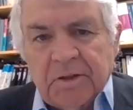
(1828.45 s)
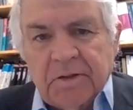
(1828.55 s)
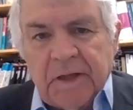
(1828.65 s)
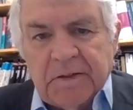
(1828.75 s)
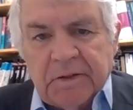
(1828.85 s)

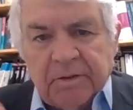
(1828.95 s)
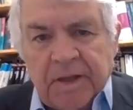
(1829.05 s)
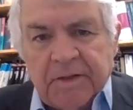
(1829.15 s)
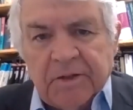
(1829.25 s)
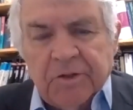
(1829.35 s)
That's
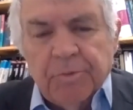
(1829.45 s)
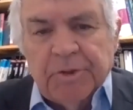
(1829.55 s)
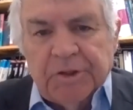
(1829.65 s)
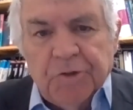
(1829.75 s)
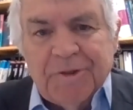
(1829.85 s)
a
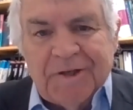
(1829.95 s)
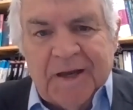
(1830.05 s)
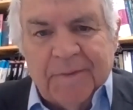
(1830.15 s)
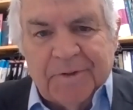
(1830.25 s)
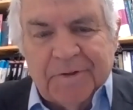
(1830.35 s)
human
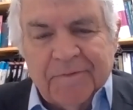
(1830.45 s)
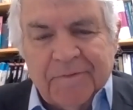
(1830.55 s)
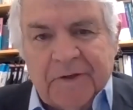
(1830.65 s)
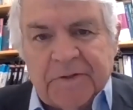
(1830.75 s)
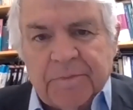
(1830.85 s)
capital
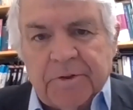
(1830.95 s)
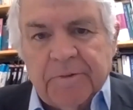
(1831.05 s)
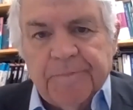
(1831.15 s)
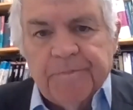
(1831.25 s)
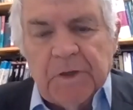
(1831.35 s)
investment,
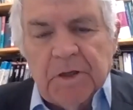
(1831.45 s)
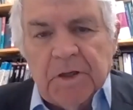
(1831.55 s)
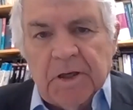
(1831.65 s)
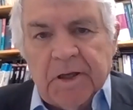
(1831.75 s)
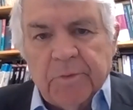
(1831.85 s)

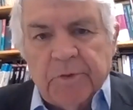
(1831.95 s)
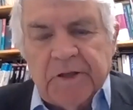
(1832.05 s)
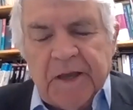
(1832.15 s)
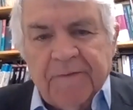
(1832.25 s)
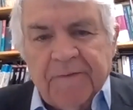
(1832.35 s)
and we
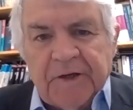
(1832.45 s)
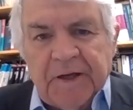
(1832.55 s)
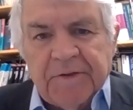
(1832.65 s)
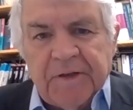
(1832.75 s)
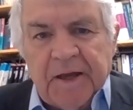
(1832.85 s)
can't
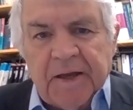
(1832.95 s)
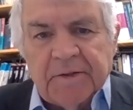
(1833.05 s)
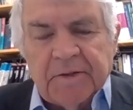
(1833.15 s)
forget that.